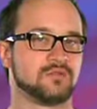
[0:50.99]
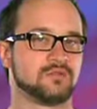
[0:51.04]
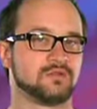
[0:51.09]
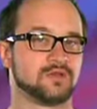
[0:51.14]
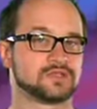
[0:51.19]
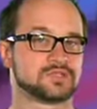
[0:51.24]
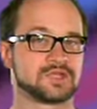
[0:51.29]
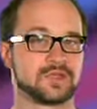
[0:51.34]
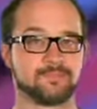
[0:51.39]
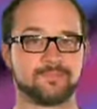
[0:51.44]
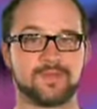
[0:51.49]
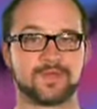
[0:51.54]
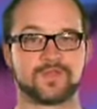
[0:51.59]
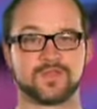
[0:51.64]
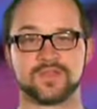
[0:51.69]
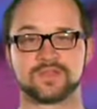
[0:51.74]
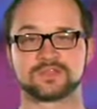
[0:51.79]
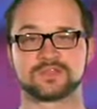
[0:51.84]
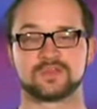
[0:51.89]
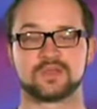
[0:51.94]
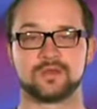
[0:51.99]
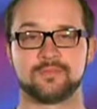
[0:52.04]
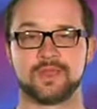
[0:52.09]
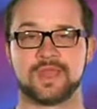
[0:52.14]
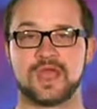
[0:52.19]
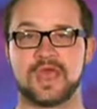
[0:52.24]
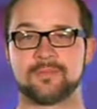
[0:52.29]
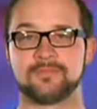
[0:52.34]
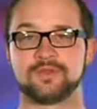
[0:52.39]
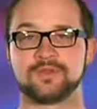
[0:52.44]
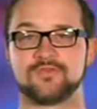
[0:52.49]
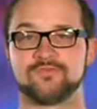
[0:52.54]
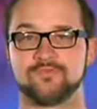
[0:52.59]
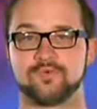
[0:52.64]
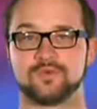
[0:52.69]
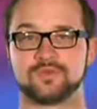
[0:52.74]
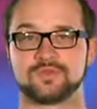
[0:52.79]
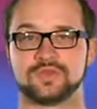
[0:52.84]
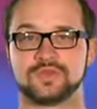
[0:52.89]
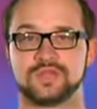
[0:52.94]
Looks like big things are gonna be happening
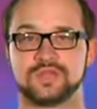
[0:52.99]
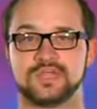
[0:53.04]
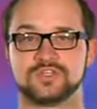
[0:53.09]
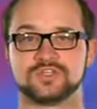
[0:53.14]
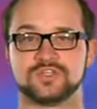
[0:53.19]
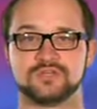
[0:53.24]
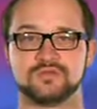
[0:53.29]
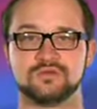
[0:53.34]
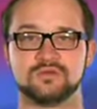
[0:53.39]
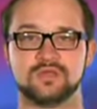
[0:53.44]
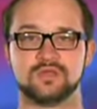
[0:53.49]
for the Legion.